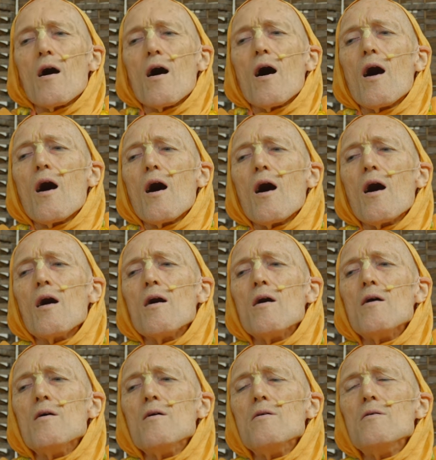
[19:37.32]
Ah, uh,
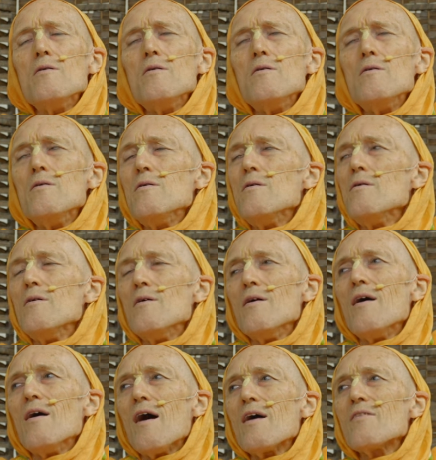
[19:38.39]

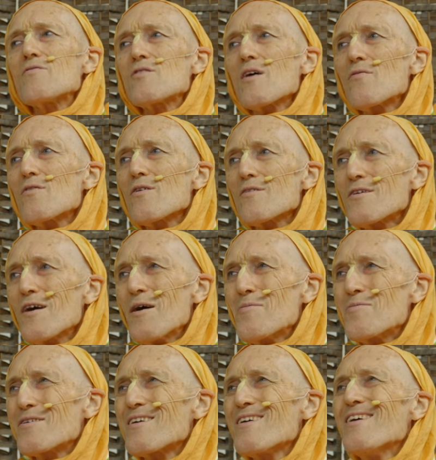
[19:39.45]
I've several
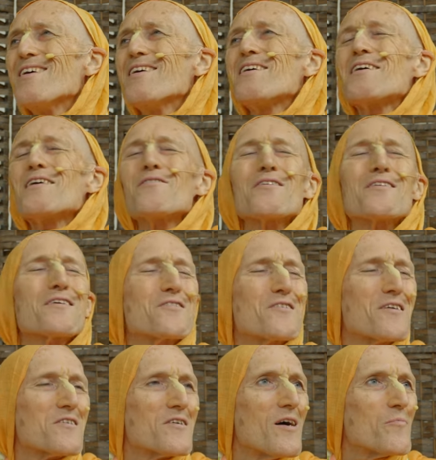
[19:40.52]
times given this
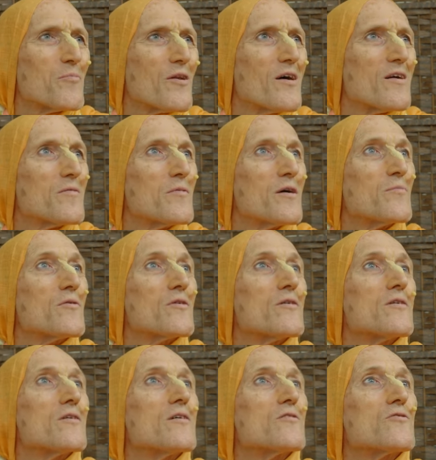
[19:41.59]
example. I
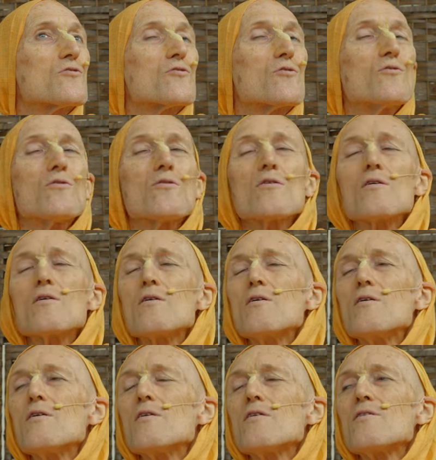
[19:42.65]
remember in school,
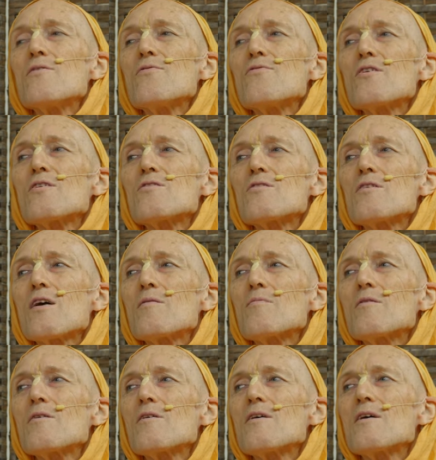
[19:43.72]
the first
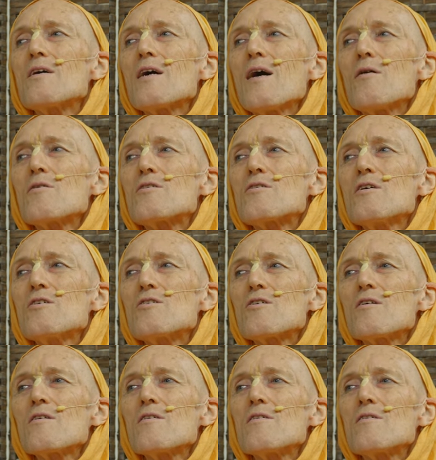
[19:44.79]
time our
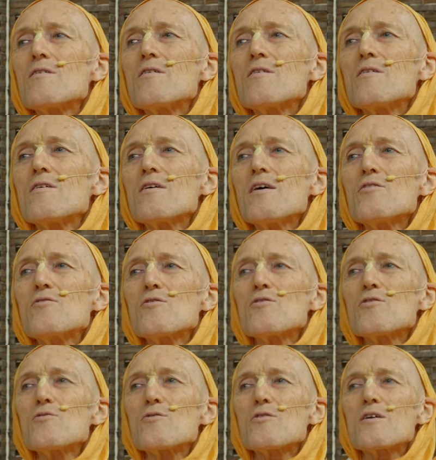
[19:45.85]
teacher
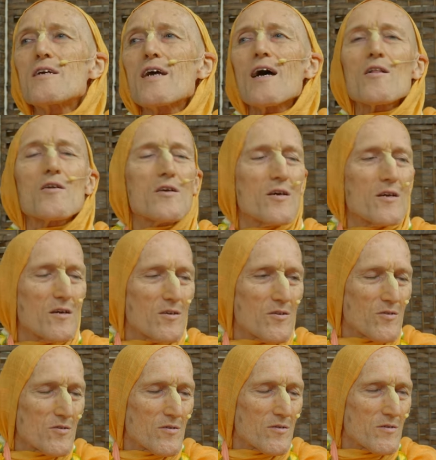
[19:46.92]
introduced
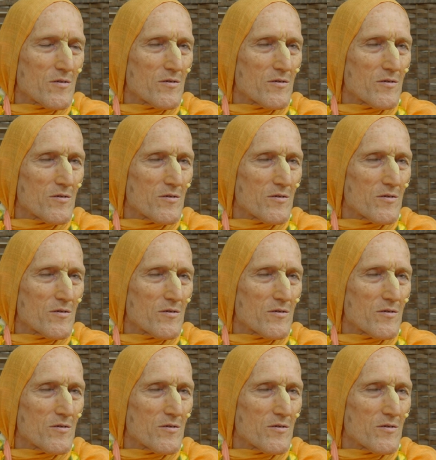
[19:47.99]
calculus.